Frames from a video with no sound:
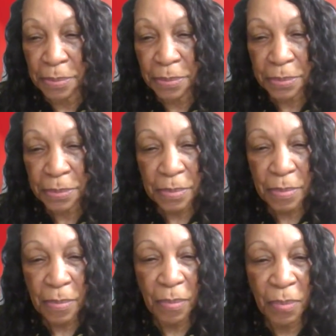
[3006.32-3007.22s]

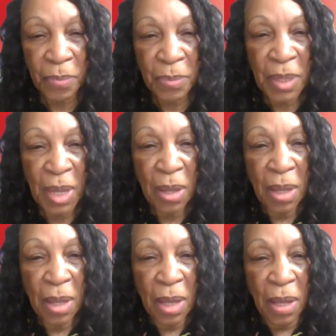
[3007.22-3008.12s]

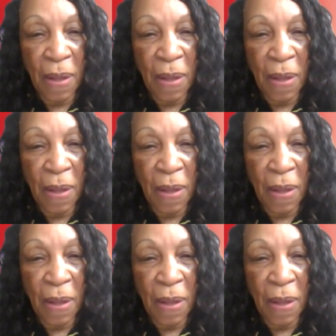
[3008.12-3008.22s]
[no speech]